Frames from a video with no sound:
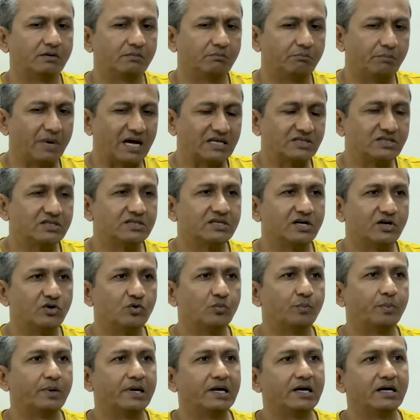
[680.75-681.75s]
matches that
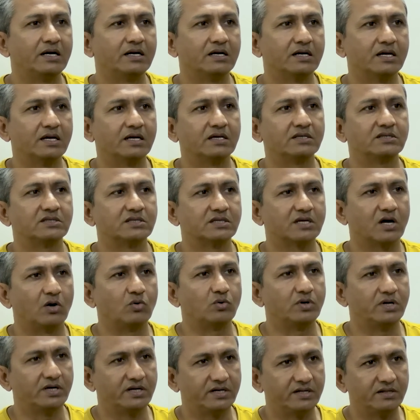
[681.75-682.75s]
you played against
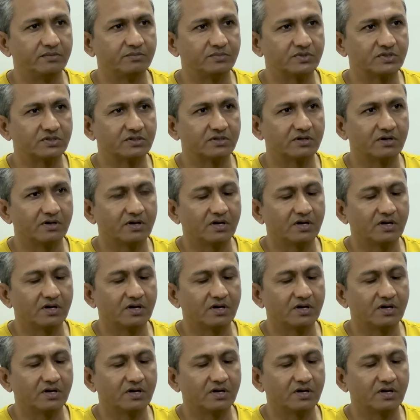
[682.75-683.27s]
county teams.